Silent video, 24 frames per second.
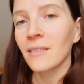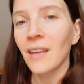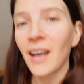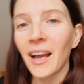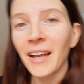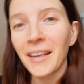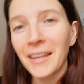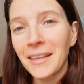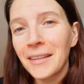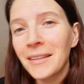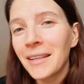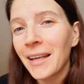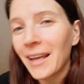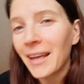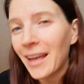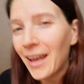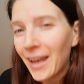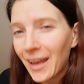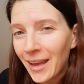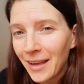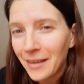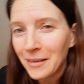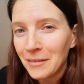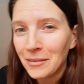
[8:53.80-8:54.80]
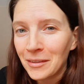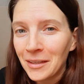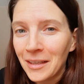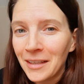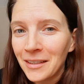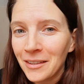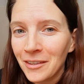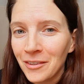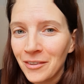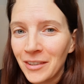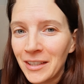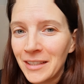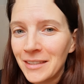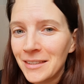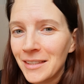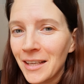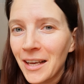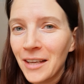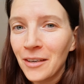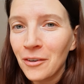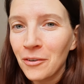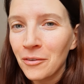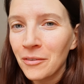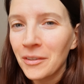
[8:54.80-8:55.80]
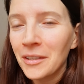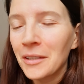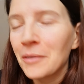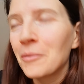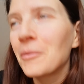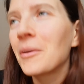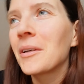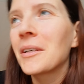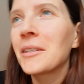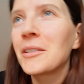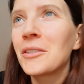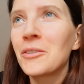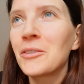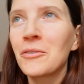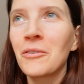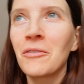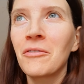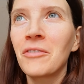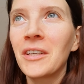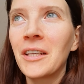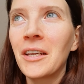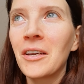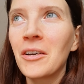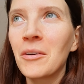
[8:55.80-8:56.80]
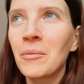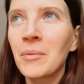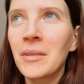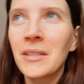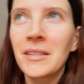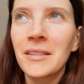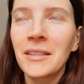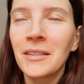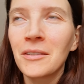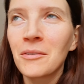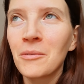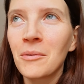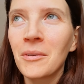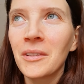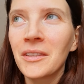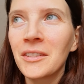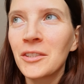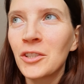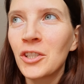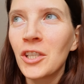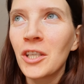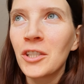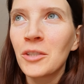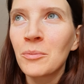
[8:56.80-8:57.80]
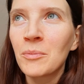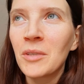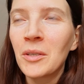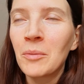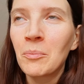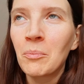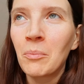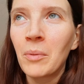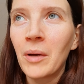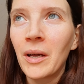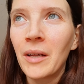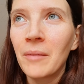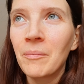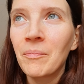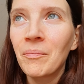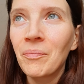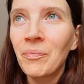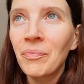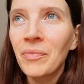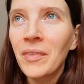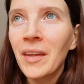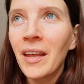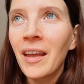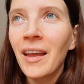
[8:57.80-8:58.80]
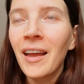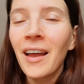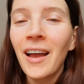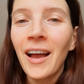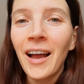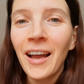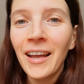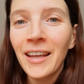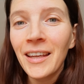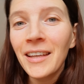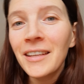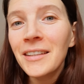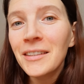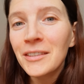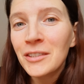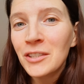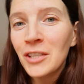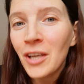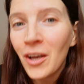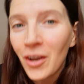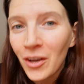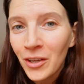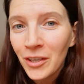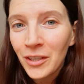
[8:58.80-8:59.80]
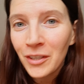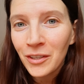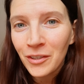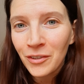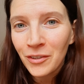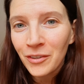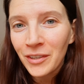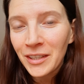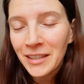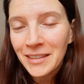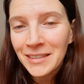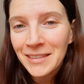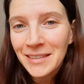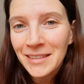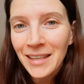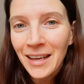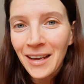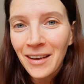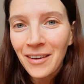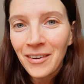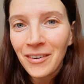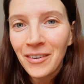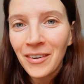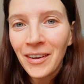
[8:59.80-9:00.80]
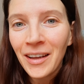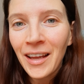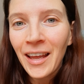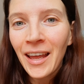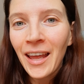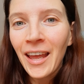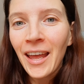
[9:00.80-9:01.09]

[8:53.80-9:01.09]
I eat a heck of a lot of greens. I don't really want to do a video because I don't want the judgment, but I eat a ton of greens now.